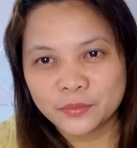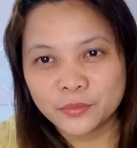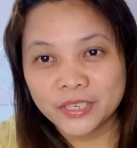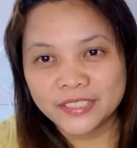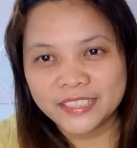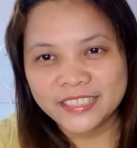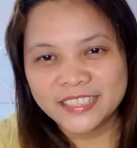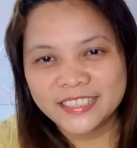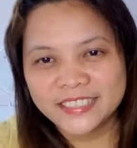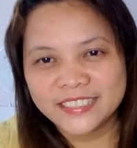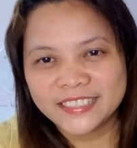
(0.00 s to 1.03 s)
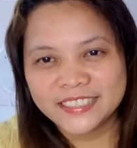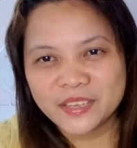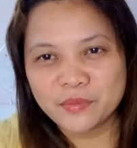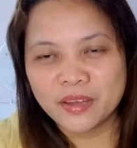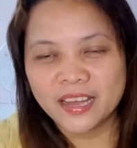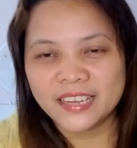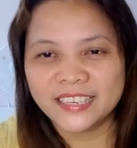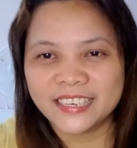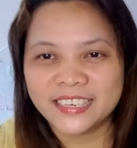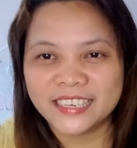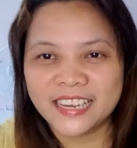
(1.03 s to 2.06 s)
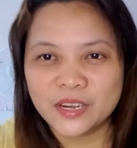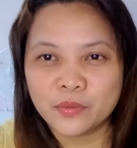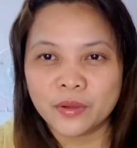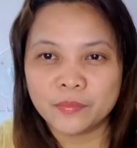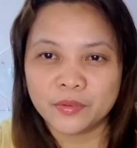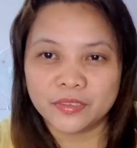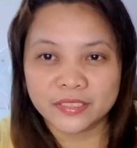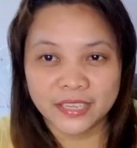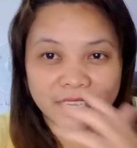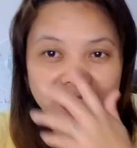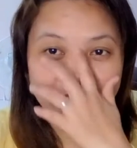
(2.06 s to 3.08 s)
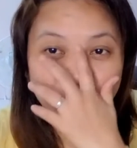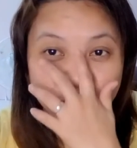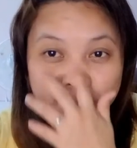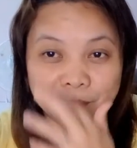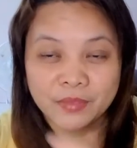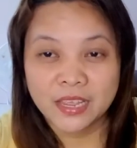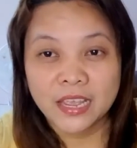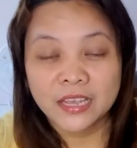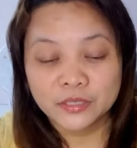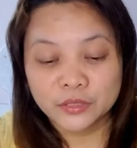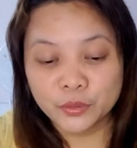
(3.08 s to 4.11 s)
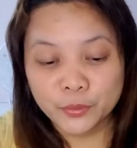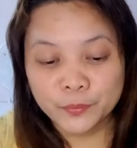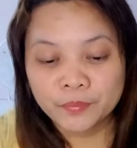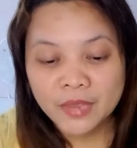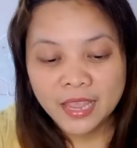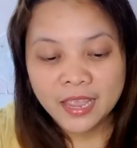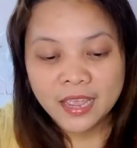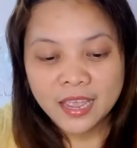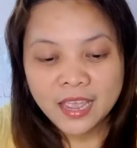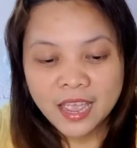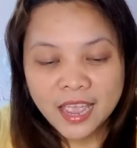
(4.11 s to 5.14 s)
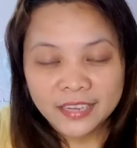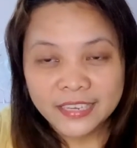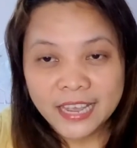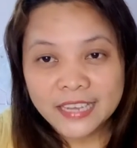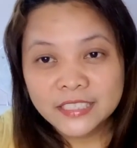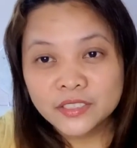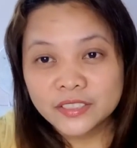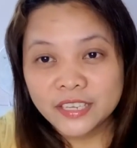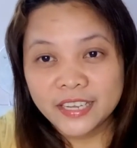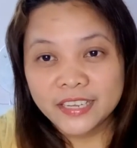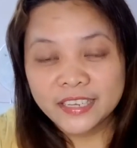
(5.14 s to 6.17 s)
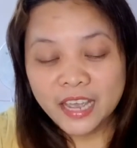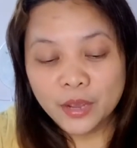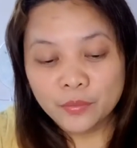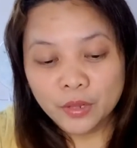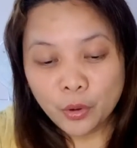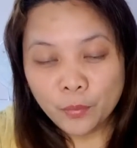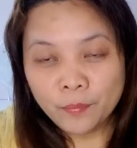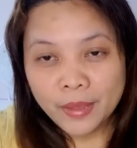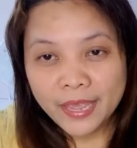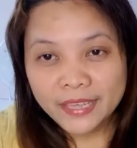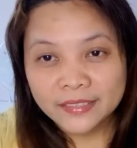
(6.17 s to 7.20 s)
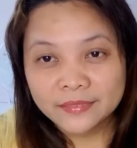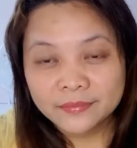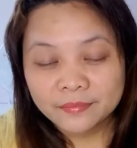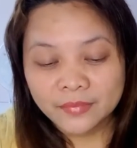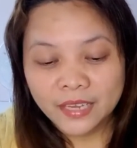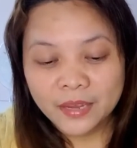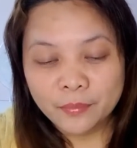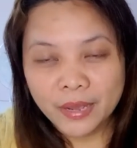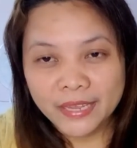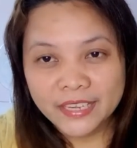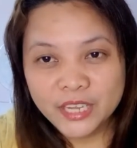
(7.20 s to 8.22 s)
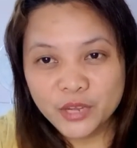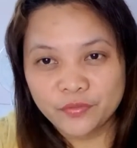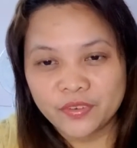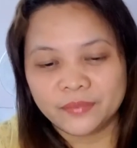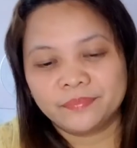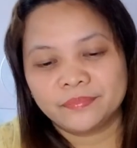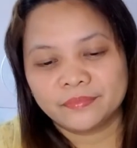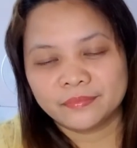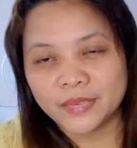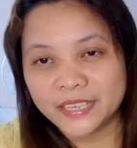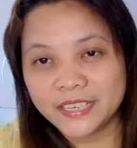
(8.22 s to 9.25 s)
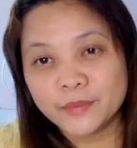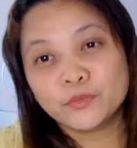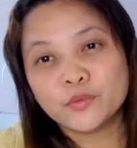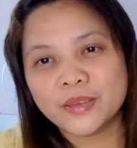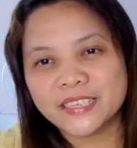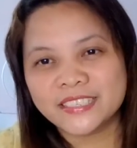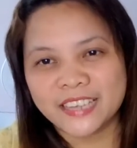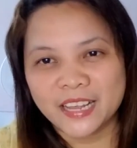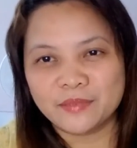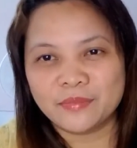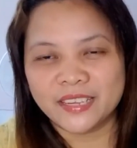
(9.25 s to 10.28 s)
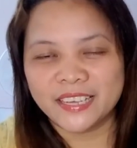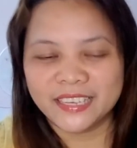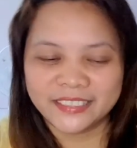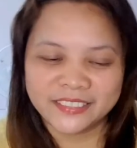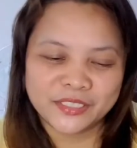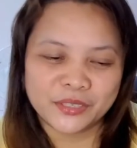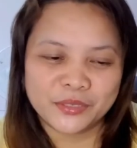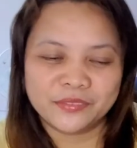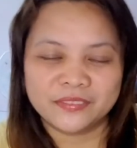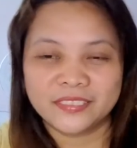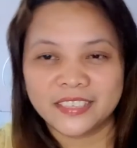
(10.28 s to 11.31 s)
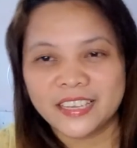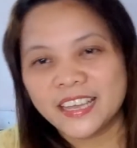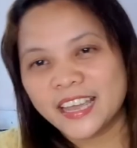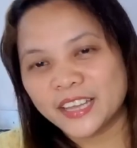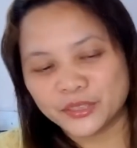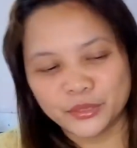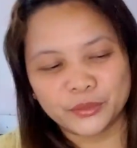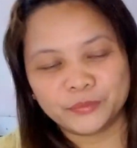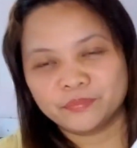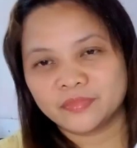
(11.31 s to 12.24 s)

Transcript: worth it, di ba, nireregaluhan mo yung sarili mo. So, guys, today, I will open my gift. May gift to myself. Ayan. So, ito.